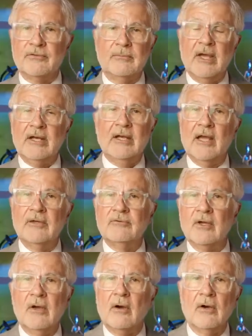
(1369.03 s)
And
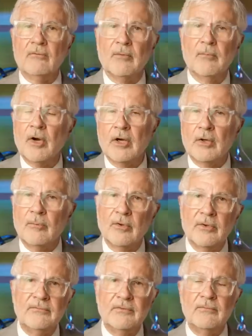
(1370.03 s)
mitochondria are
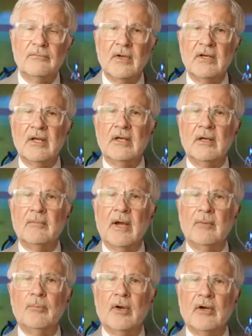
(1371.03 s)
remarkable if you've read any of
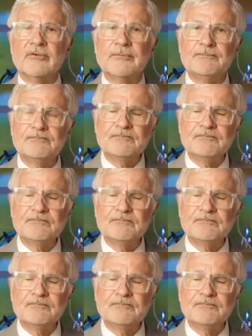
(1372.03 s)
my books.